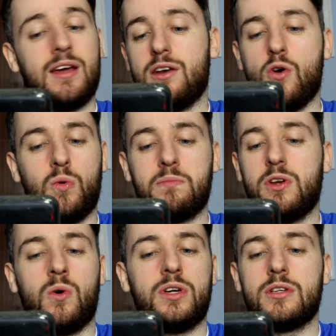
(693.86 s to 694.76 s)
Nope,
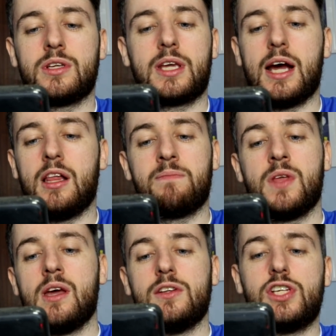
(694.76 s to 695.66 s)
no, it doesn't, Callum.
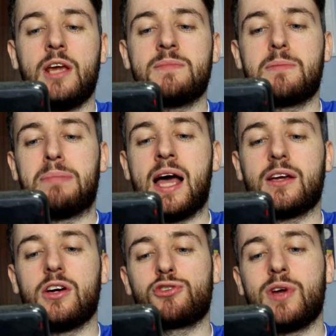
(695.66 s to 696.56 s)
James
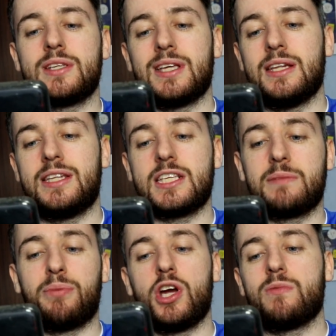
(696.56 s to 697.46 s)
Blackhurst writes in,
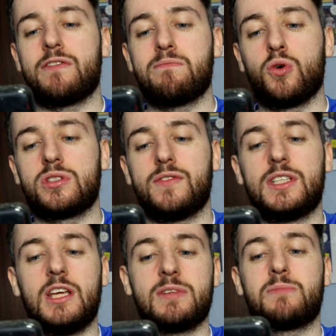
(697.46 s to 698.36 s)
disappointed with most of the
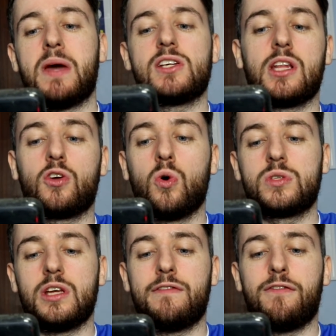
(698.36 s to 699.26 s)
team, especially
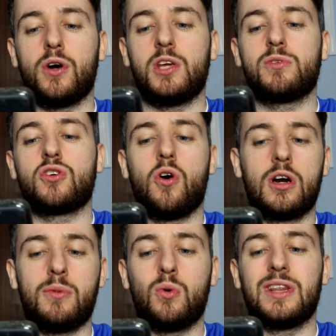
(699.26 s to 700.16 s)
Goldson. Thought he was
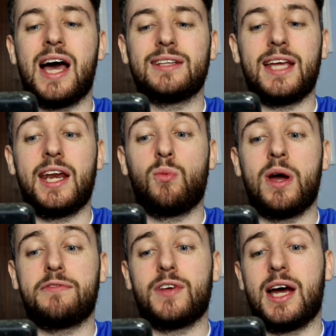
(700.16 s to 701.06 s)
horrible, lacked any
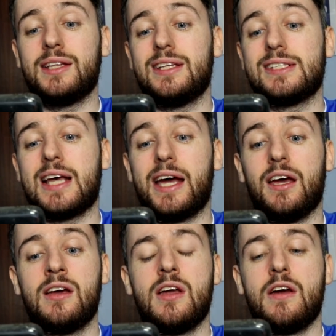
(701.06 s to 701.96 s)
whip and
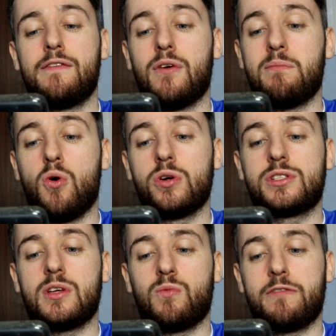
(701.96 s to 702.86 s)
desire from
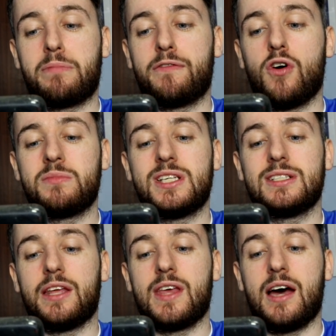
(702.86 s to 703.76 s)
most. With performances
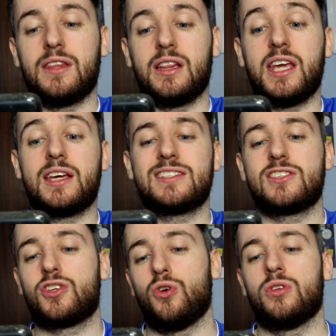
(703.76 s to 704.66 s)
like that, the league is
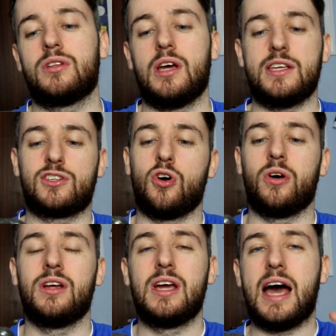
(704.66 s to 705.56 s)
as good as
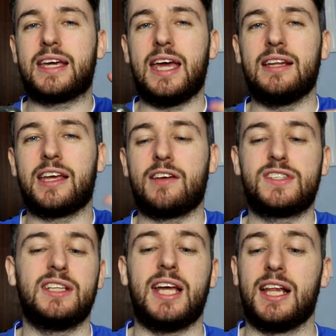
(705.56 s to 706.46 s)
gone. Again, like I've
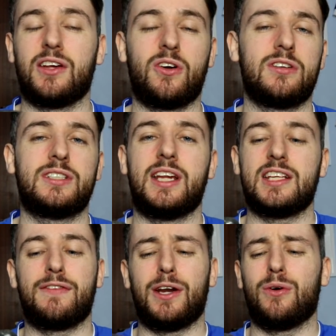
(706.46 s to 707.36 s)
said earlier on
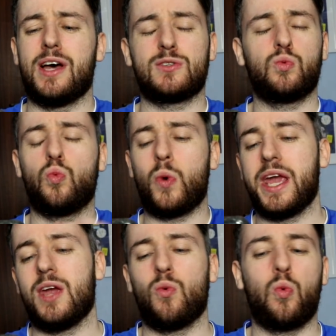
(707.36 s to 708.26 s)
today's video, that's
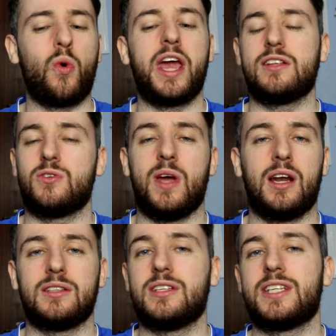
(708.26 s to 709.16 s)
way, way too
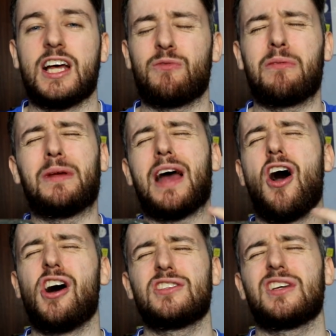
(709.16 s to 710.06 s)
early to say that. We've been
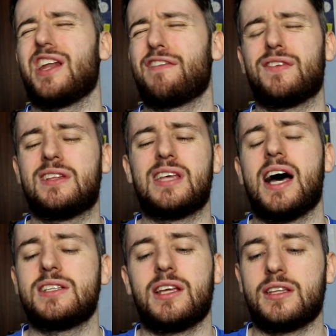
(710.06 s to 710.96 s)
utterly
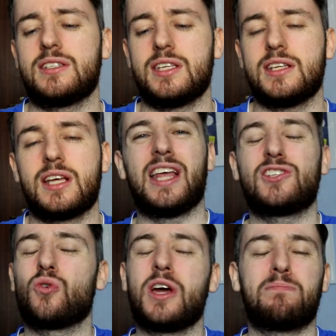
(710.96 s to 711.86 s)
fantastic this season. Let's
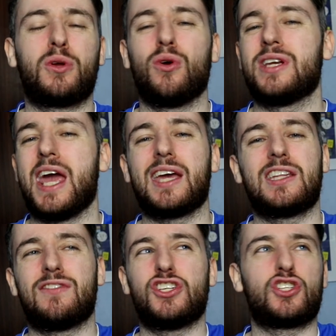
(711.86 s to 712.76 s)
not get pure
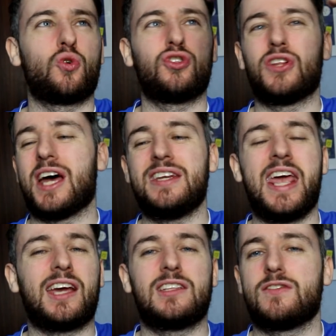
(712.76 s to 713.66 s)
negative and just go down that
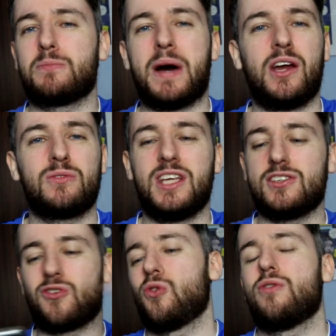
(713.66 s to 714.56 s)
negative spiral and say
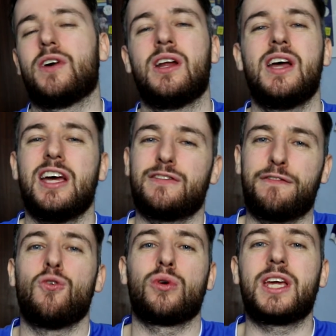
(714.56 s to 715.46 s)
it's all over. It's
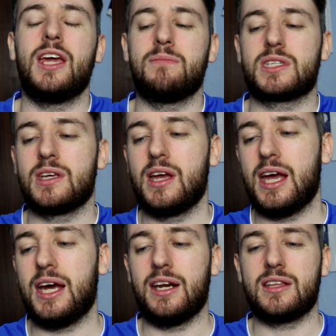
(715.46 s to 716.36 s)
four games
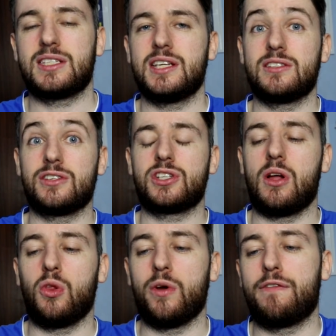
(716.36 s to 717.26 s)
into the season. There's still
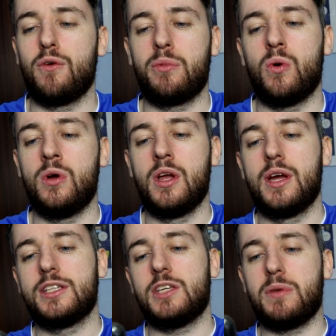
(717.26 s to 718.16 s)
a lot of football
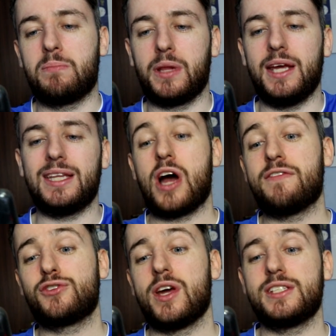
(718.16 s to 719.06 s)
to be played.
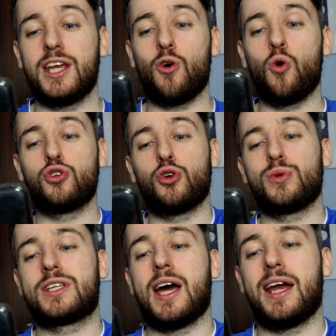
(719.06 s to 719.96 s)
Travis writes in, Ojo
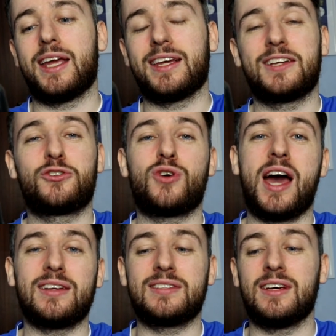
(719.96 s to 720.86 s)
was carrying a
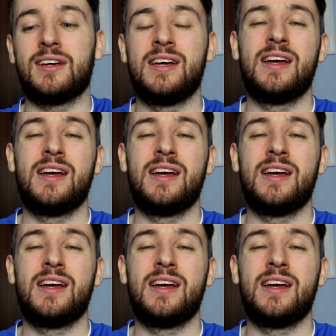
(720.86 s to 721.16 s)
tractor.